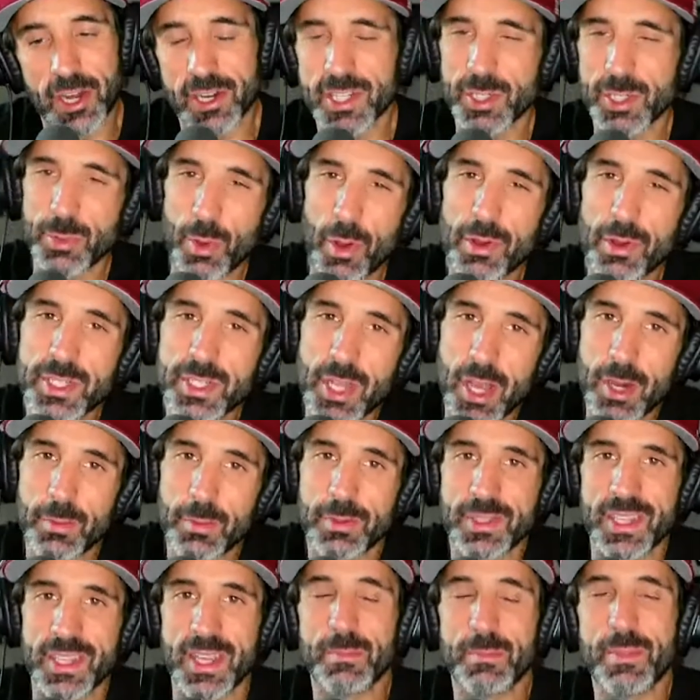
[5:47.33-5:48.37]
Because we always talk about
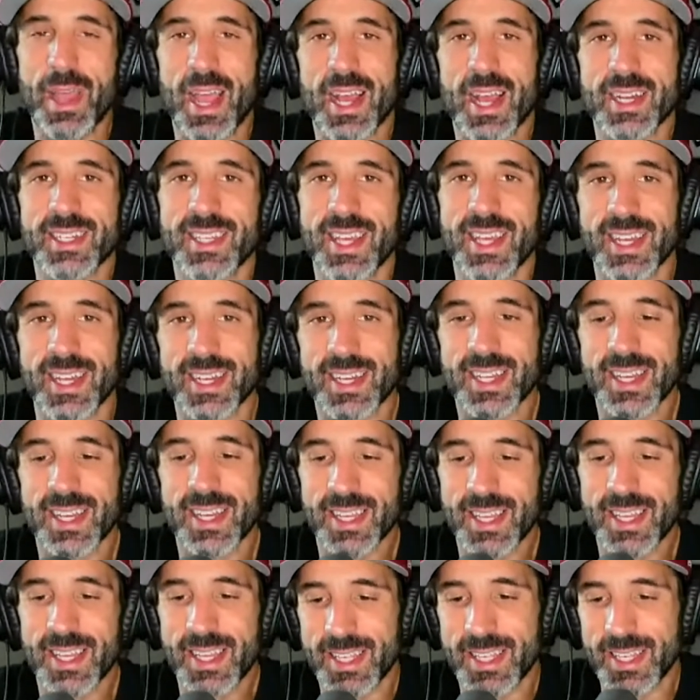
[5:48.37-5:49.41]
the impact that
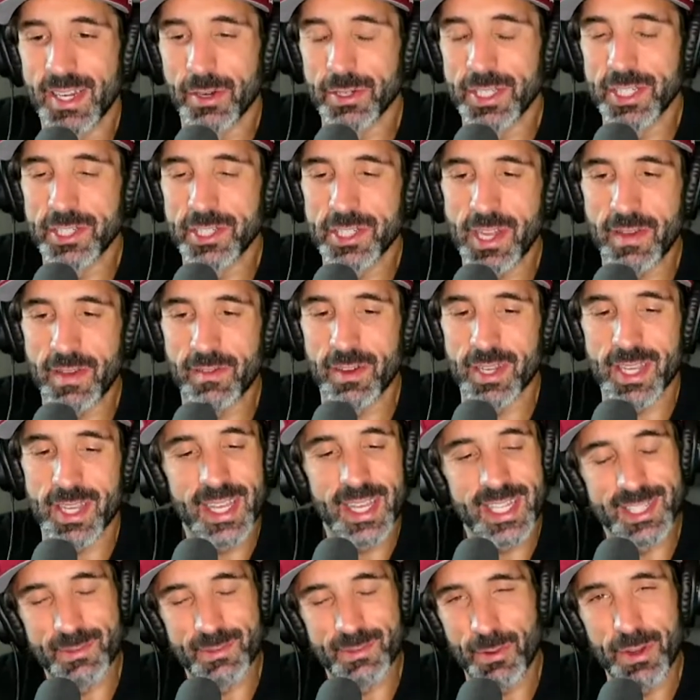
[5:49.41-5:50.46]
teachers have on
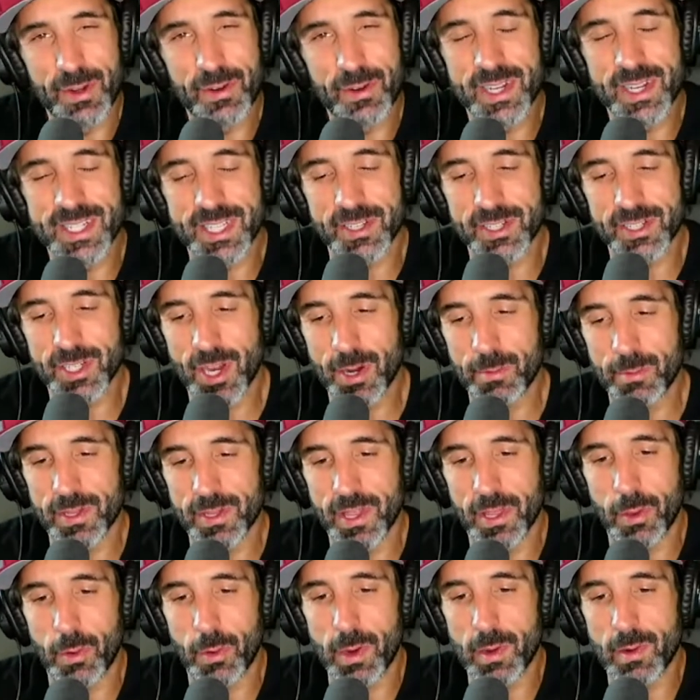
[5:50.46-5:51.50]
kids, but we don't necessarily talk about the
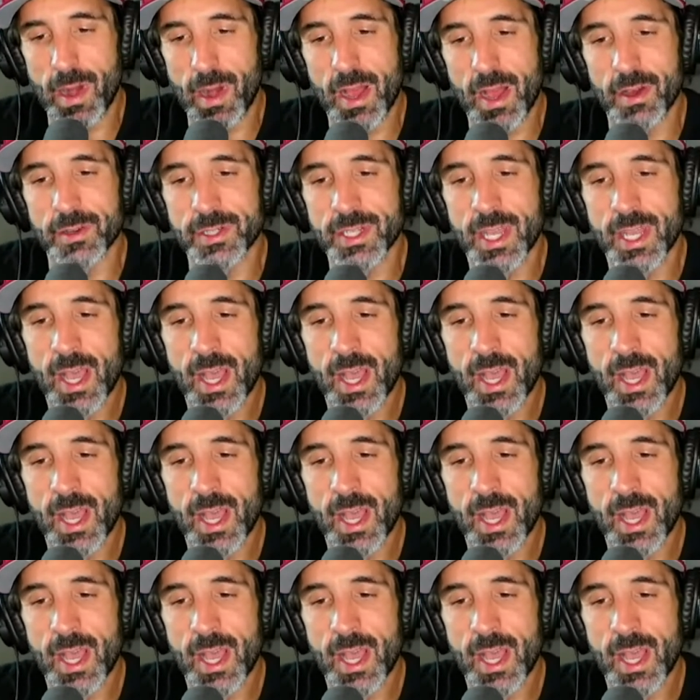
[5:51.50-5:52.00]
other way around.